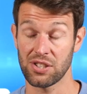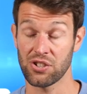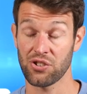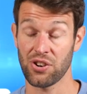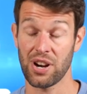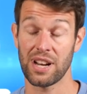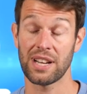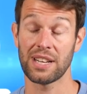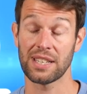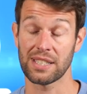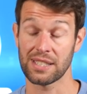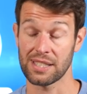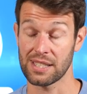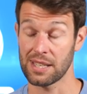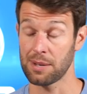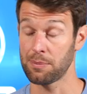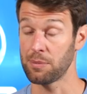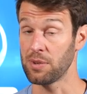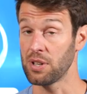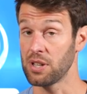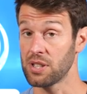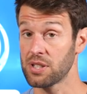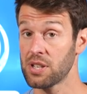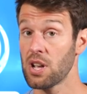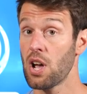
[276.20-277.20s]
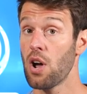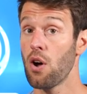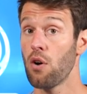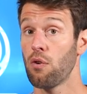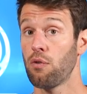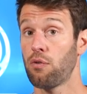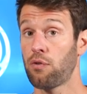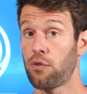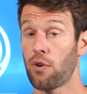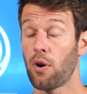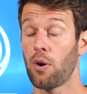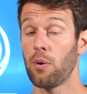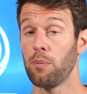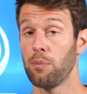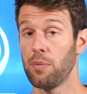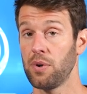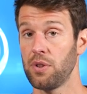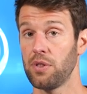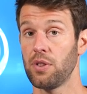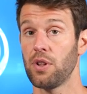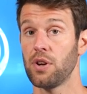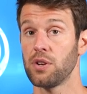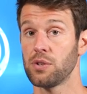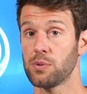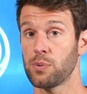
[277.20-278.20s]
training stimulus from
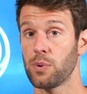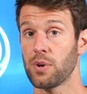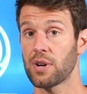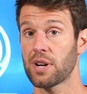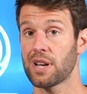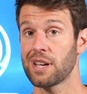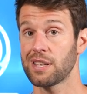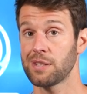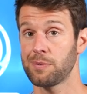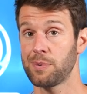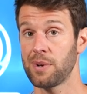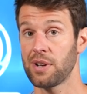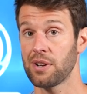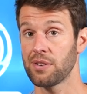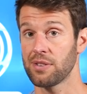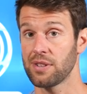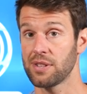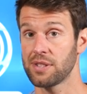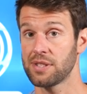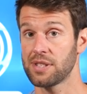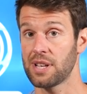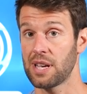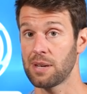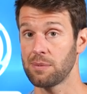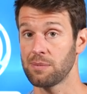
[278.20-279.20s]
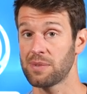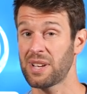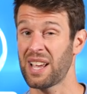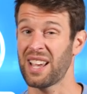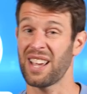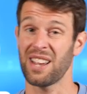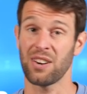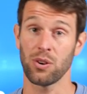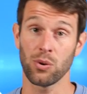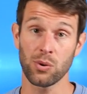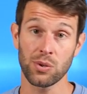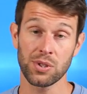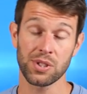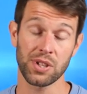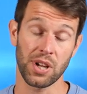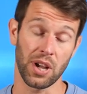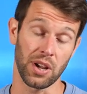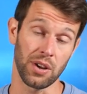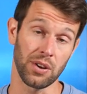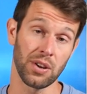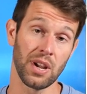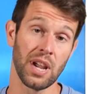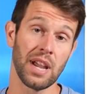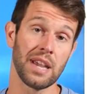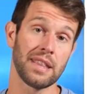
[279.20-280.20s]
those workouts being on the same day. And
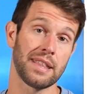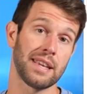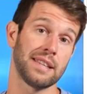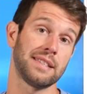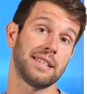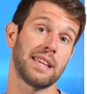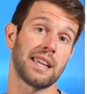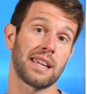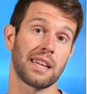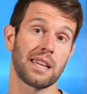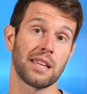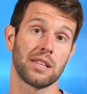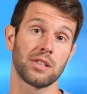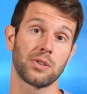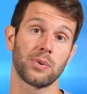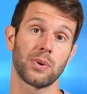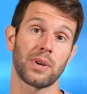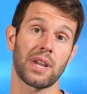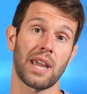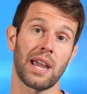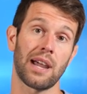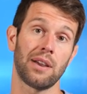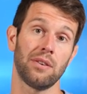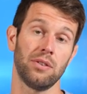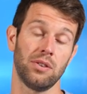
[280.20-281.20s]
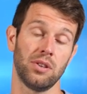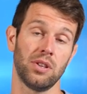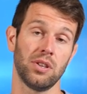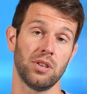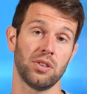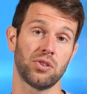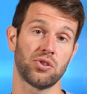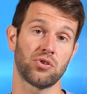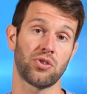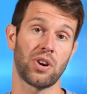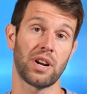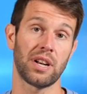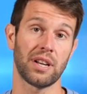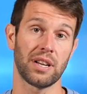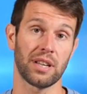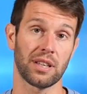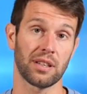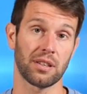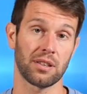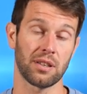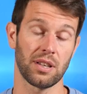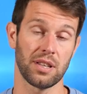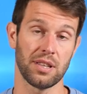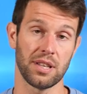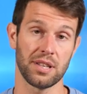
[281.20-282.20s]
also they're taking into account the
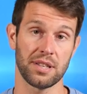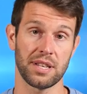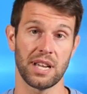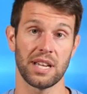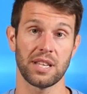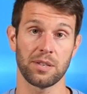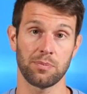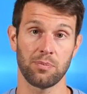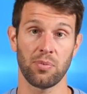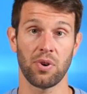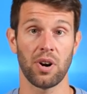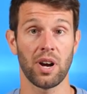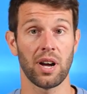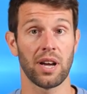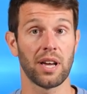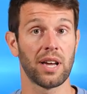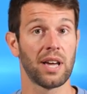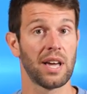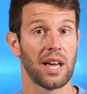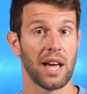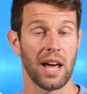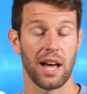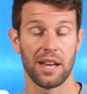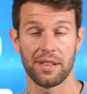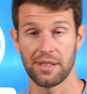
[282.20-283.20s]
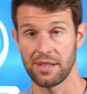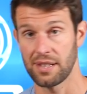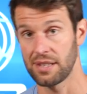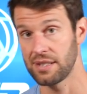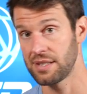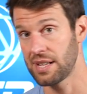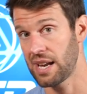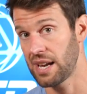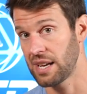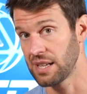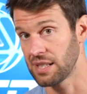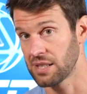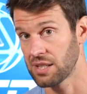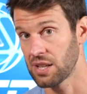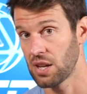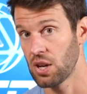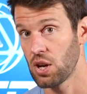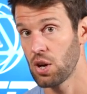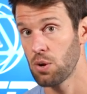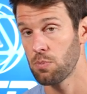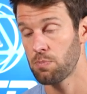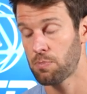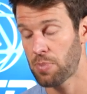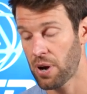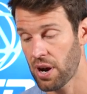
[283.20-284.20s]
training in the days prior and the days
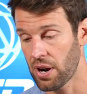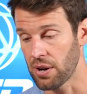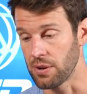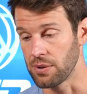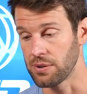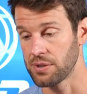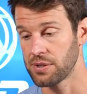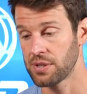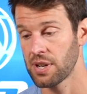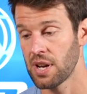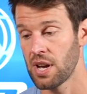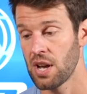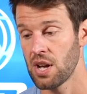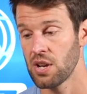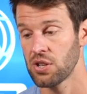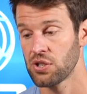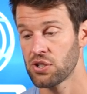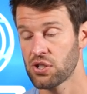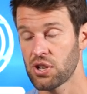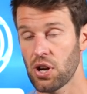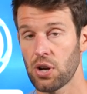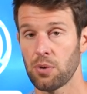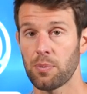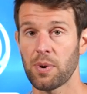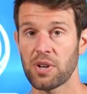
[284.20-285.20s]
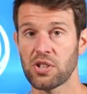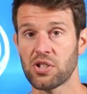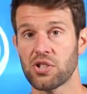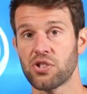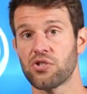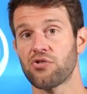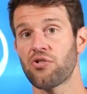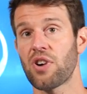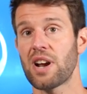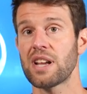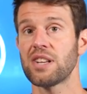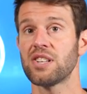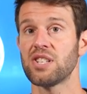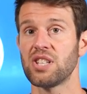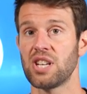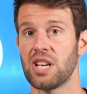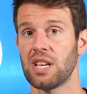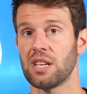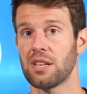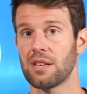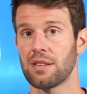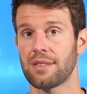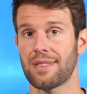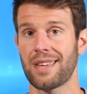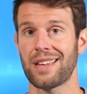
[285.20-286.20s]
post. So by
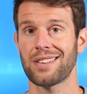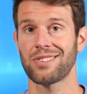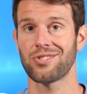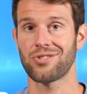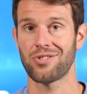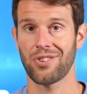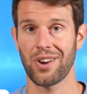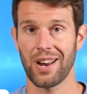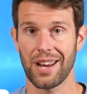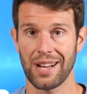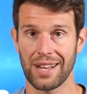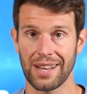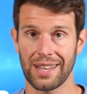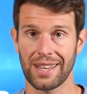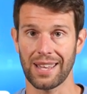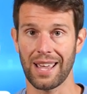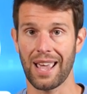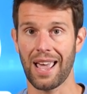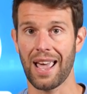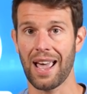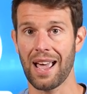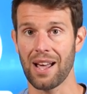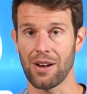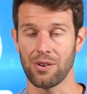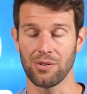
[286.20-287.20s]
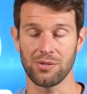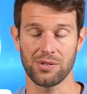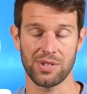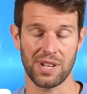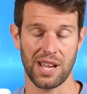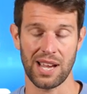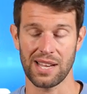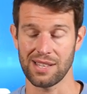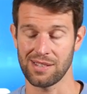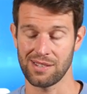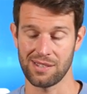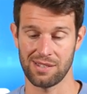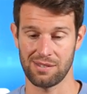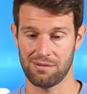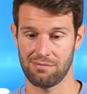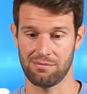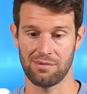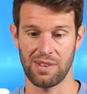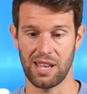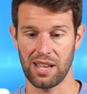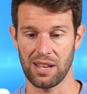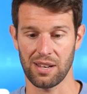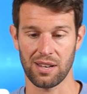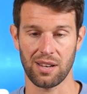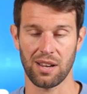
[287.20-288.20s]
stretching that training out as
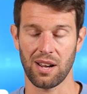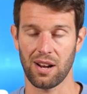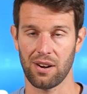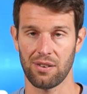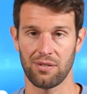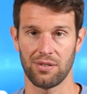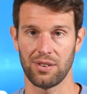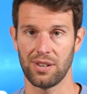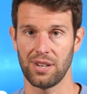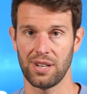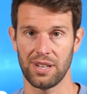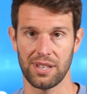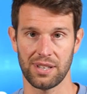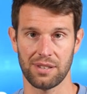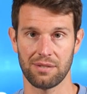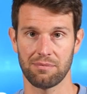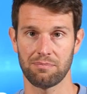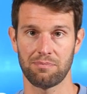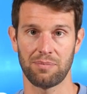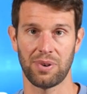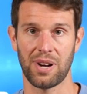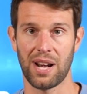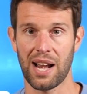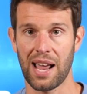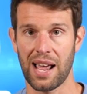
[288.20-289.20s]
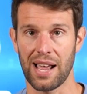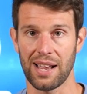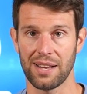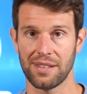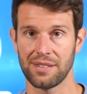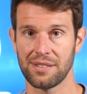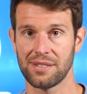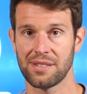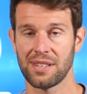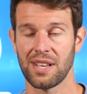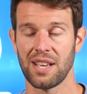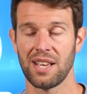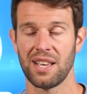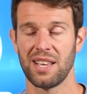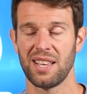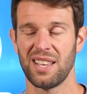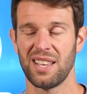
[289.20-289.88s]
they're currently planned,